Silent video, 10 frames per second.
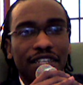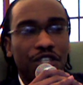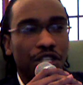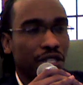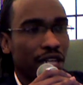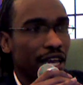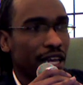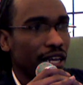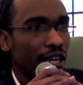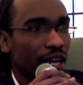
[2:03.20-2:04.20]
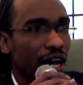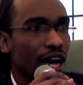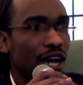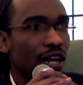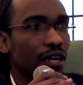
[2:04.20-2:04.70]
Just like
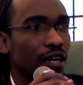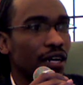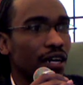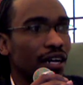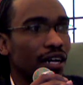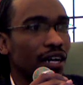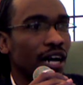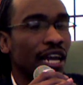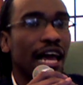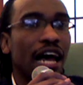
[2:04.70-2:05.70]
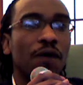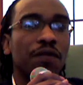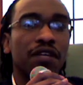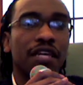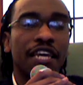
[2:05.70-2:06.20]
God
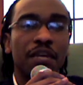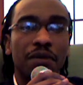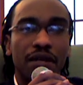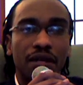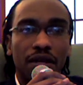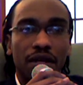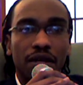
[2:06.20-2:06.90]
allowed the enemy